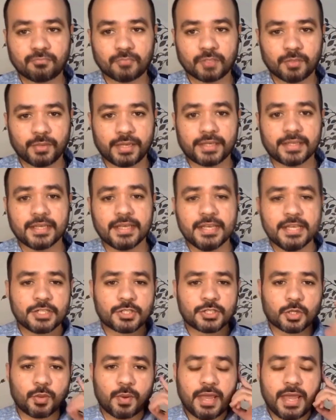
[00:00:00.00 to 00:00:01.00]
Right.
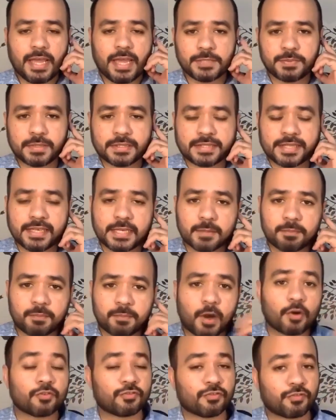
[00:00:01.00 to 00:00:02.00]
So as we think
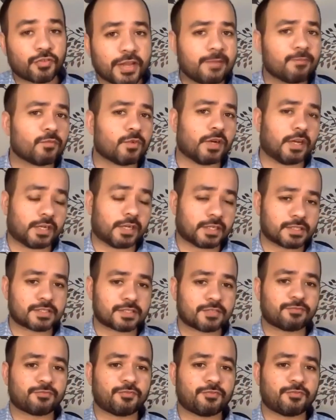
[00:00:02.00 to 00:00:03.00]
about
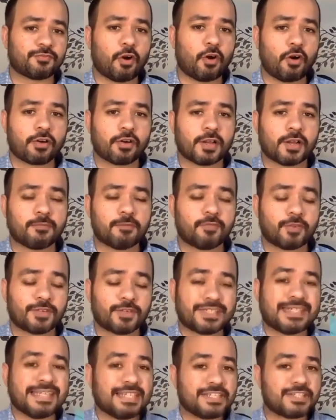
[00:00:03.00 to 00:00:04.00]
frameworks for
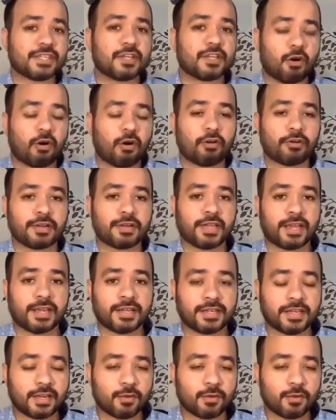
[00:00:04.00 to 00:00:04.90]
teaching online,